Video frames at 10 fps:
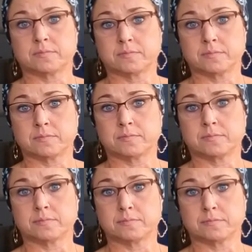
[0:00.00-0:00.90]

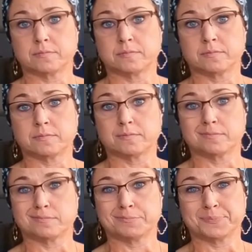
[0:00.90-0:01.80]

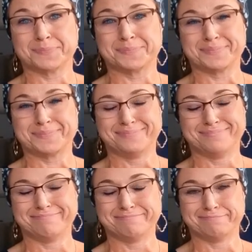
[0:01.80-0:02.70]

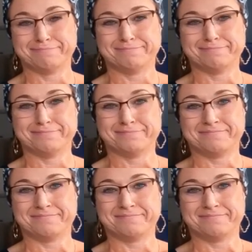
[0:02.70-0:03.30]
[no speech]